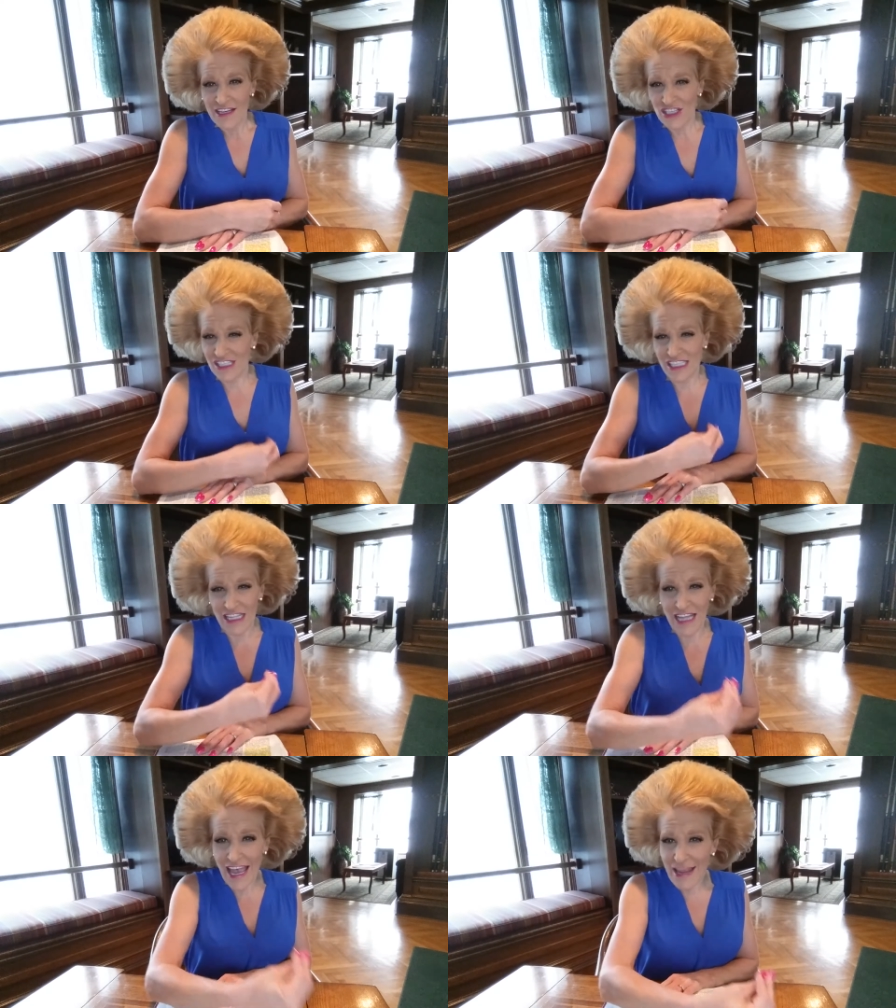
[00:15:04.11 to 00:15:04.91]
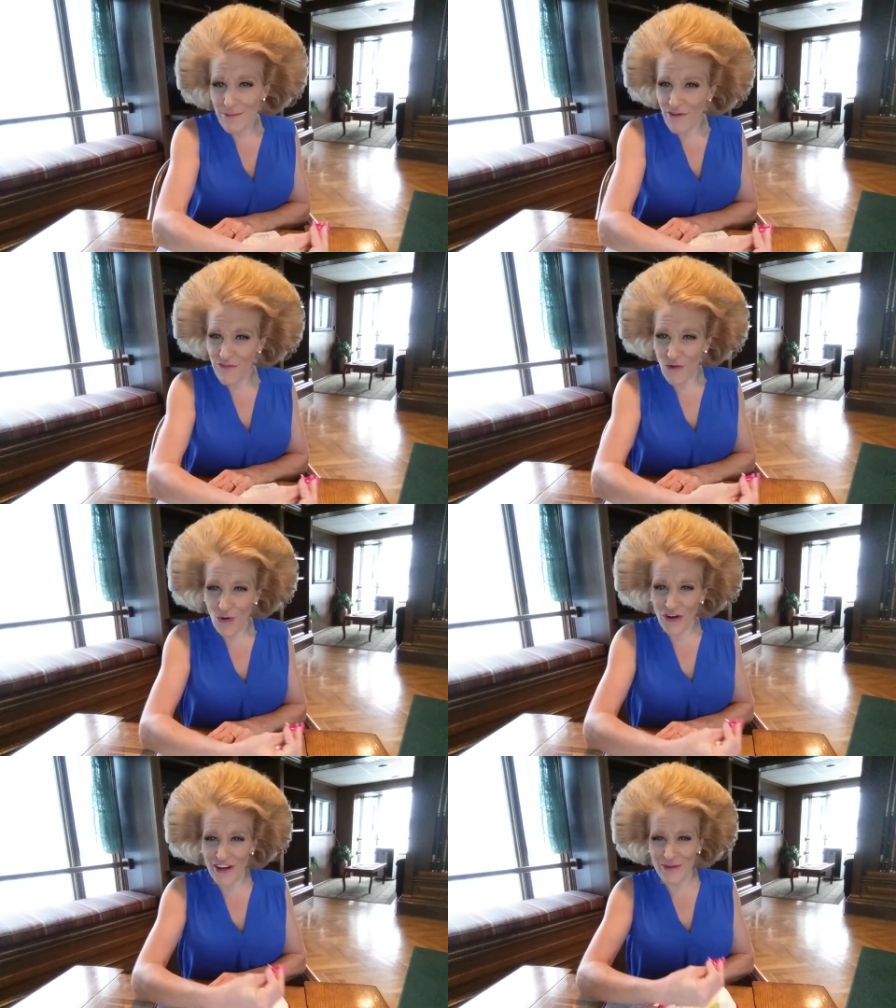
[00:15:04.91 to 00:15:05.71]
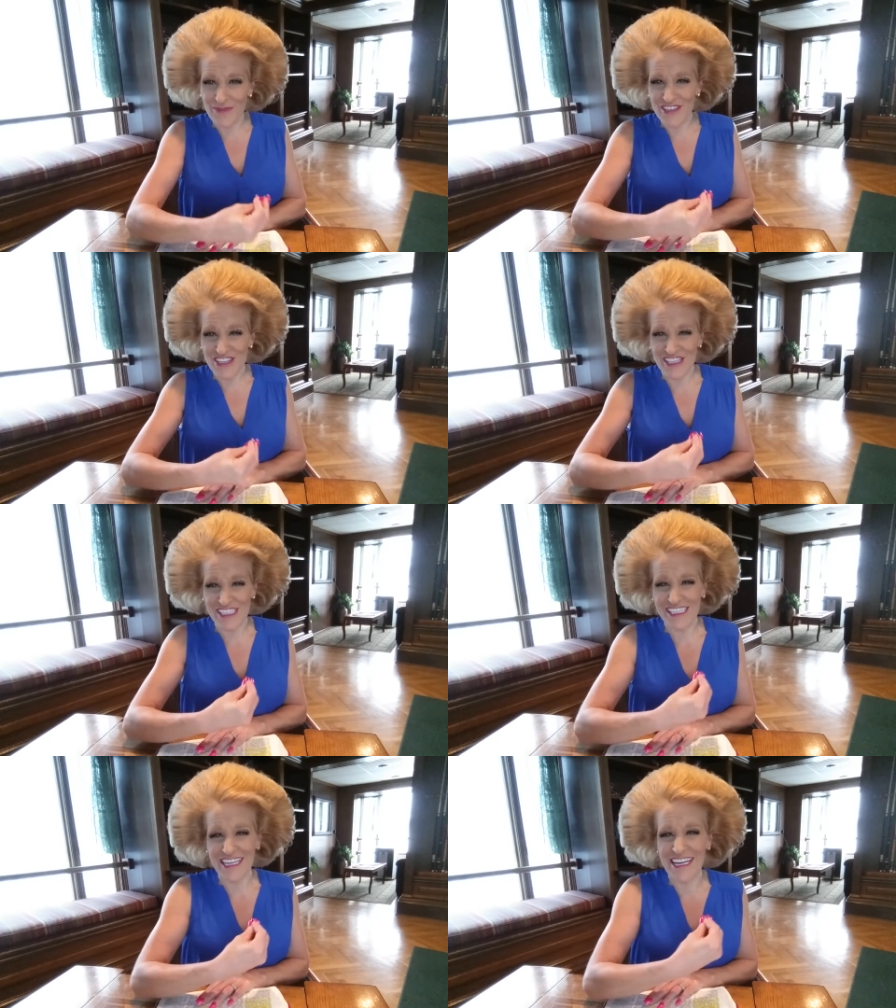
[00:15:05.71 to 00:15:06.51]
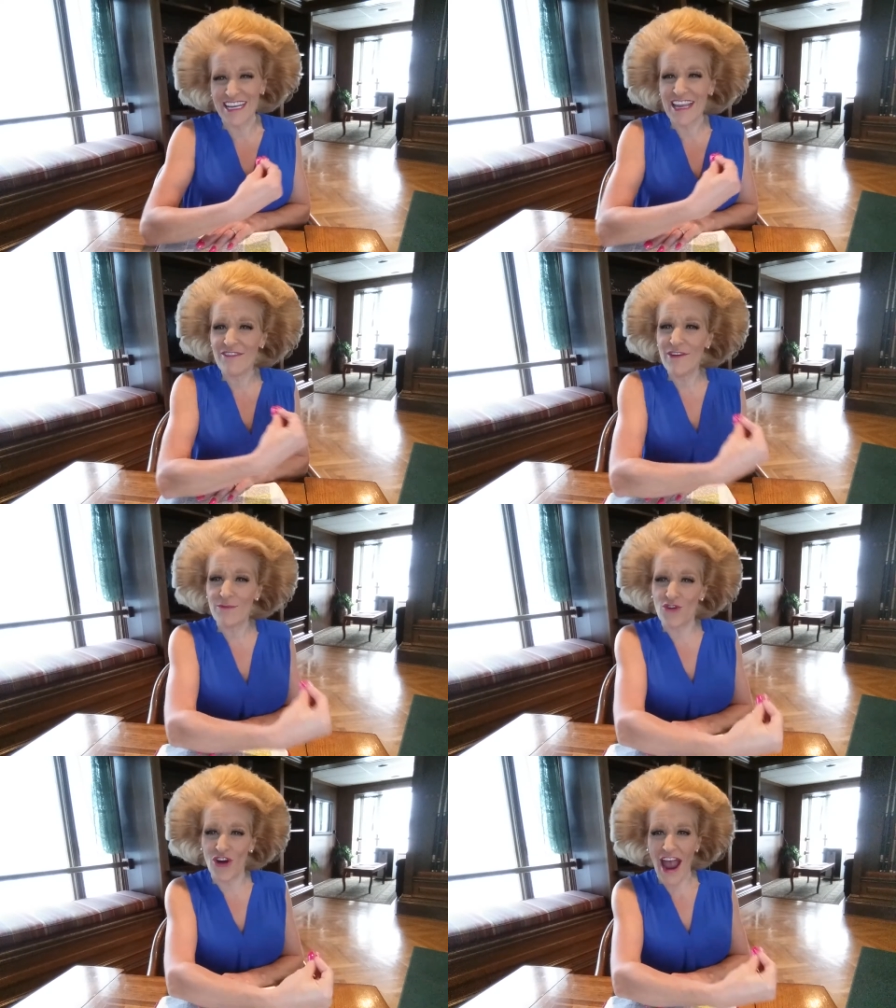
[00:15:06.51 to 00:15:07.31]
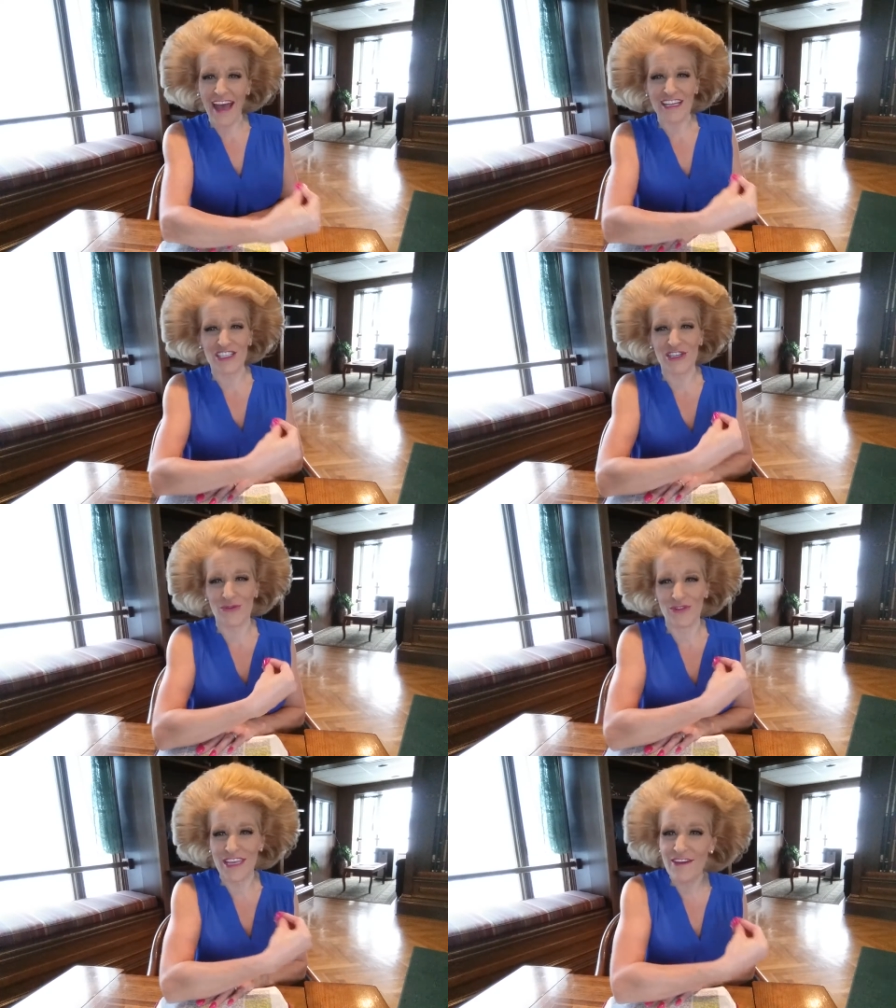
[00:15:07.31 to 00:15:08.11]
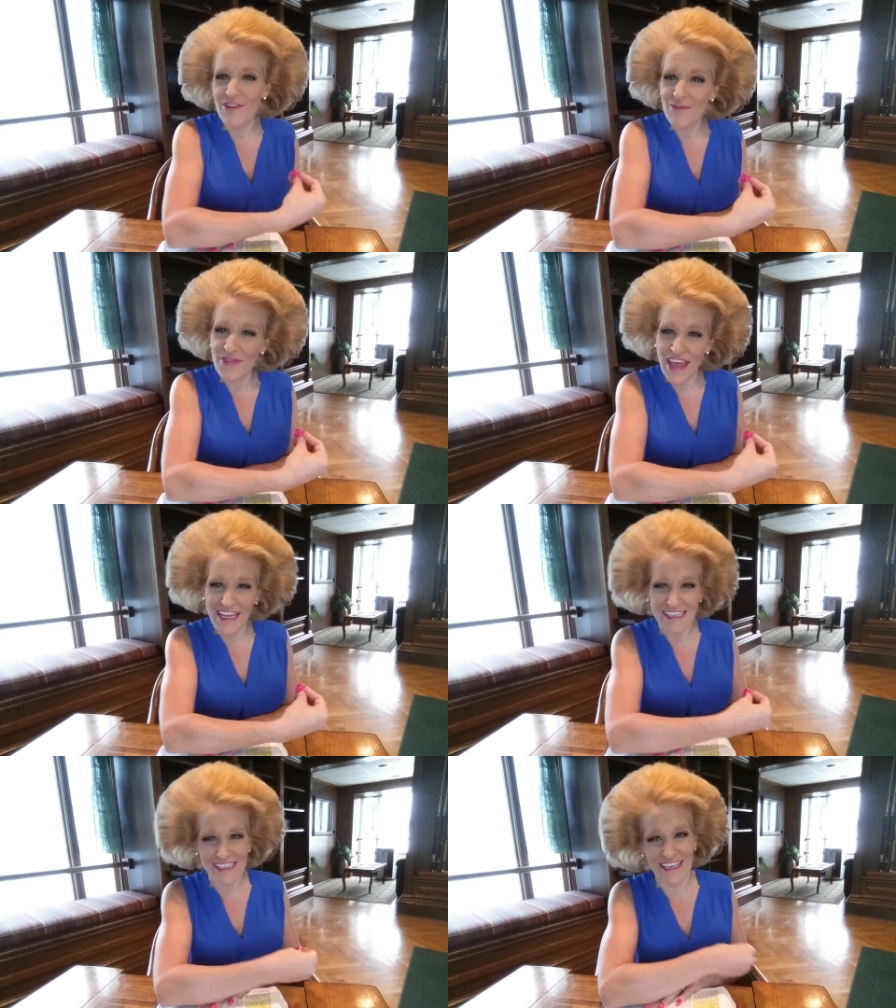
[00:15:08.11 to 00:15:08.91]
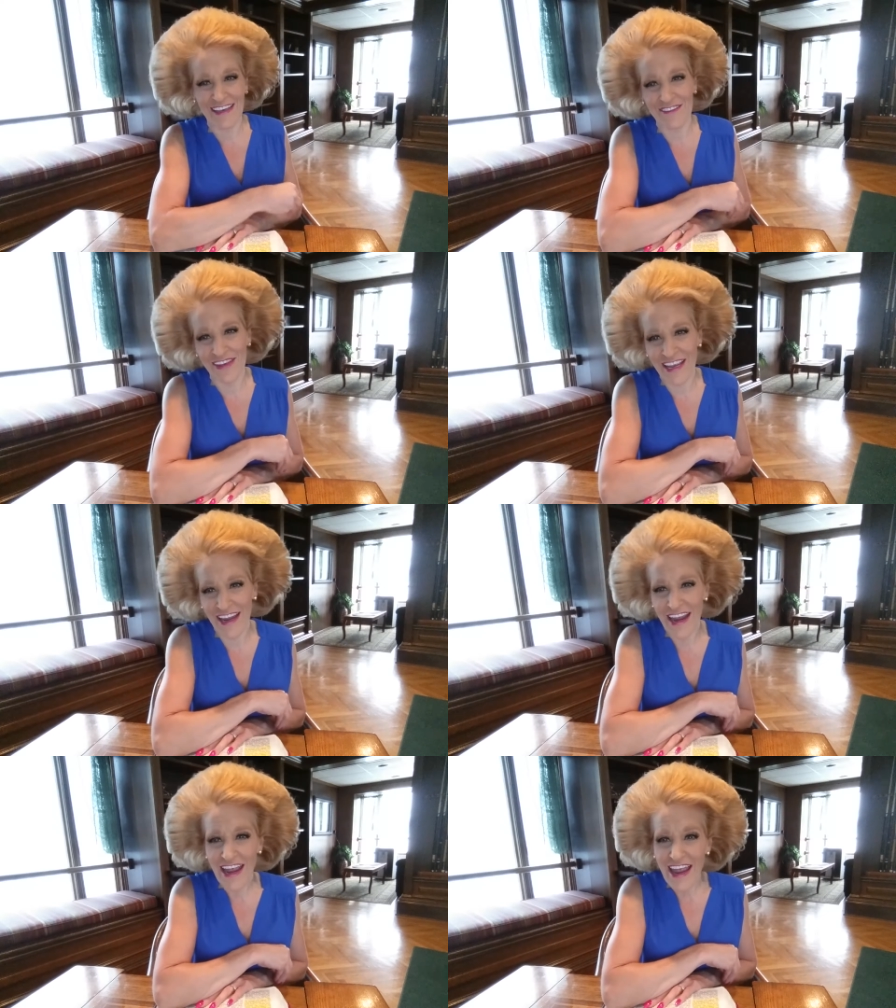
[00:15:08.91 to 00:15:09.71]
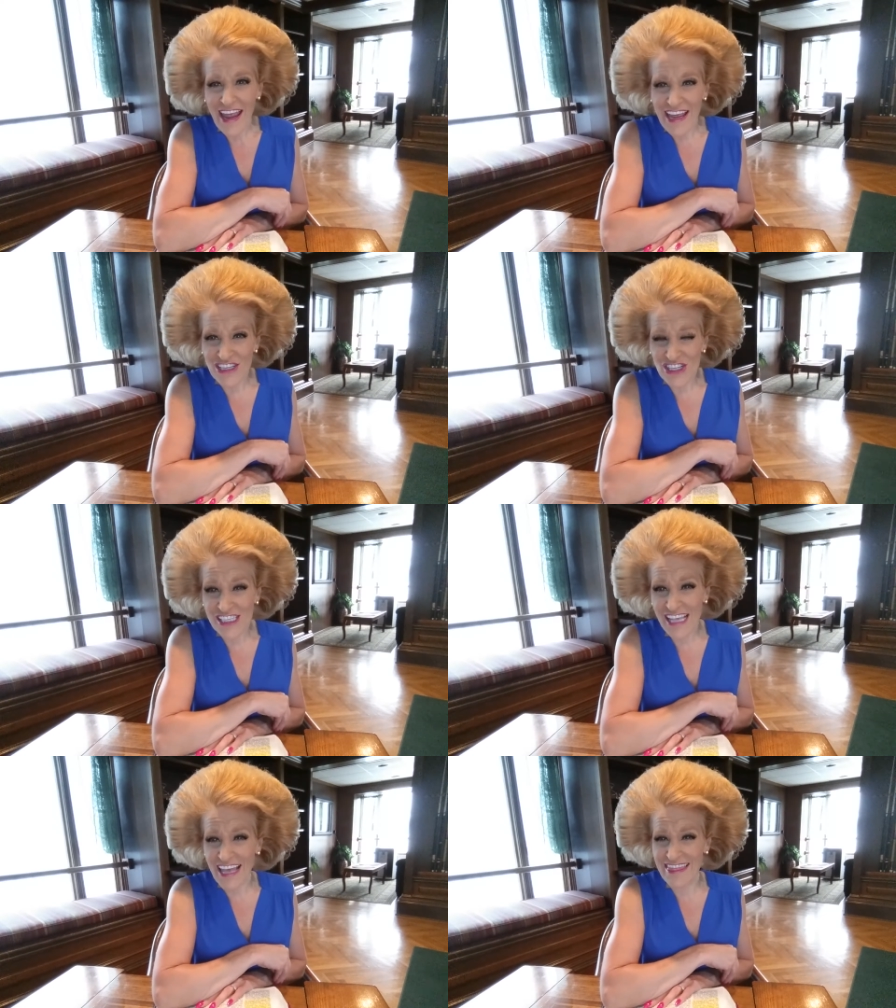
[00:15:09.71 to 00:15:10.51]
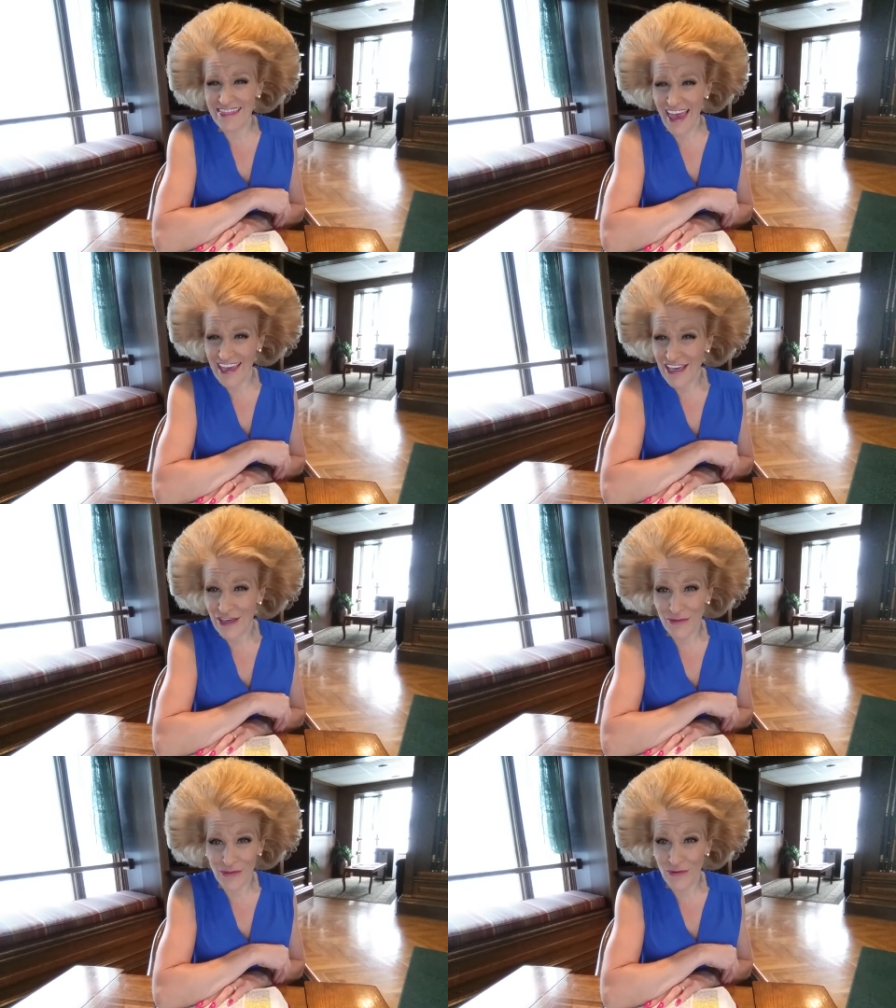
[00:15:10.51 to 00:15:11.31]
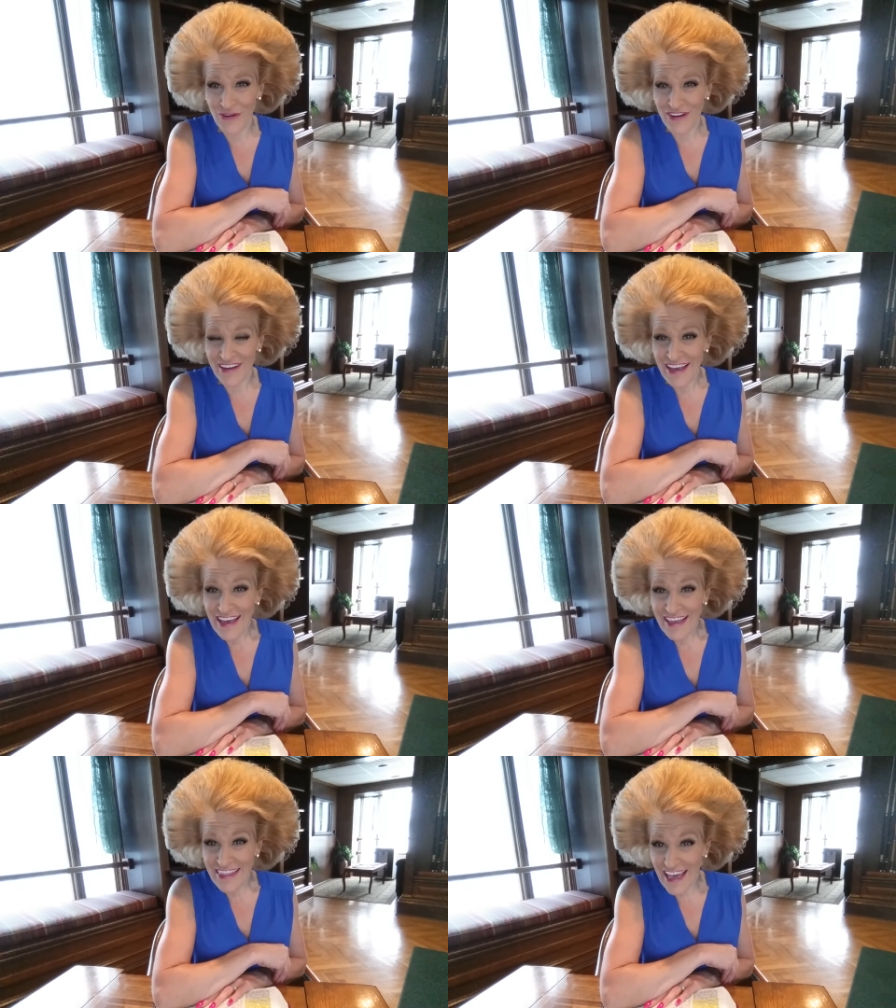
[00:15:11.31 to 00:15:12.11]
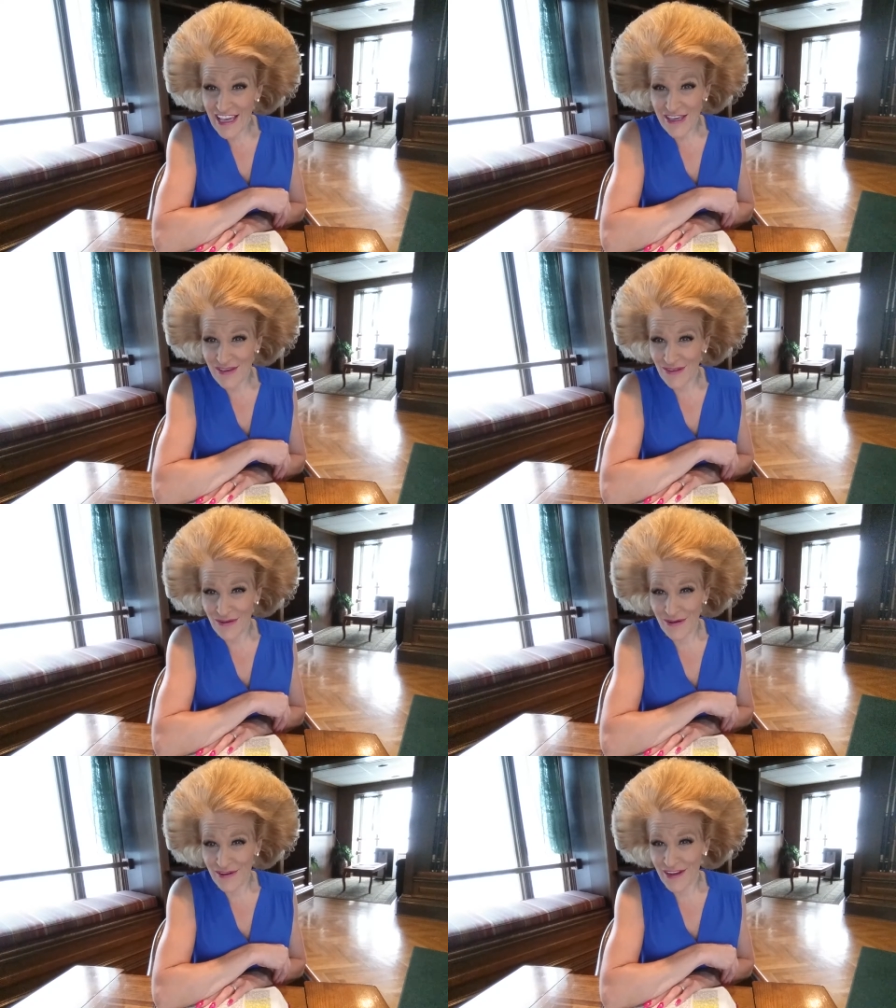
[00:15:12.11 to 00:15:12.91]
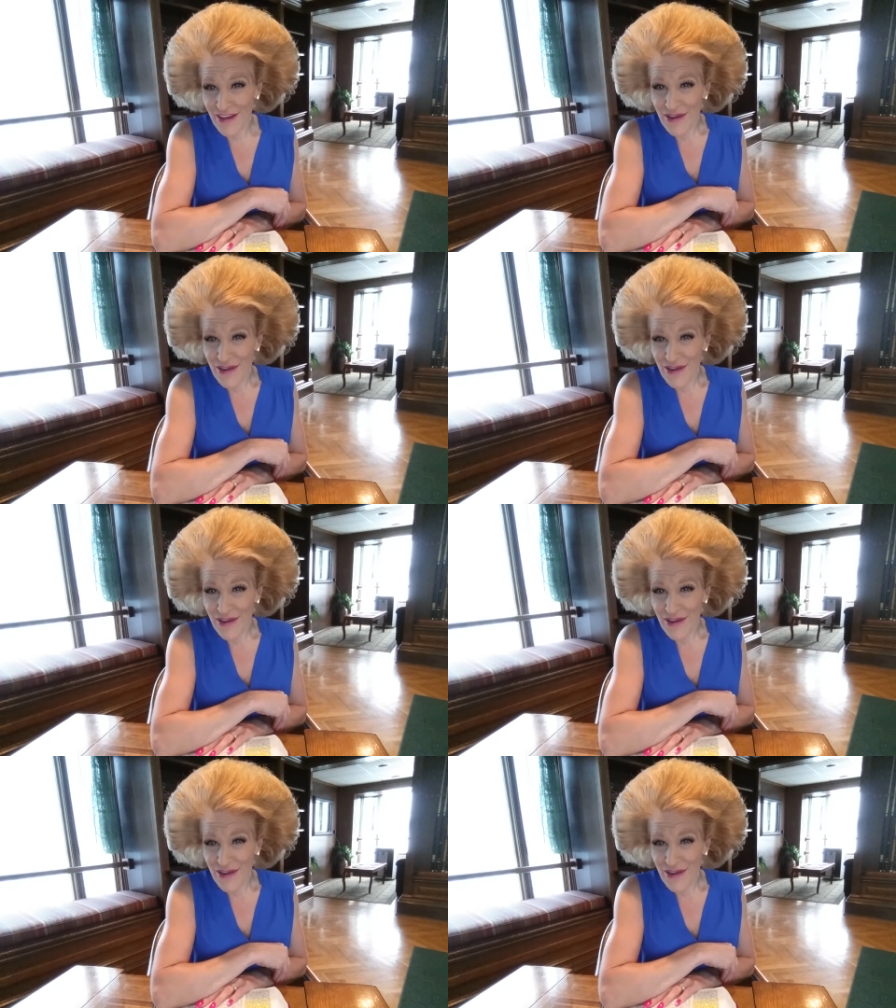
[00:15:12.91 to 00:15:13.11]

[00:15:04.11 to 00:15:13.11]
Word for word: Just lay before him and just give him gratitude. Give him thanksgiving. And just say, thank you, Lord. Thank you, Lord.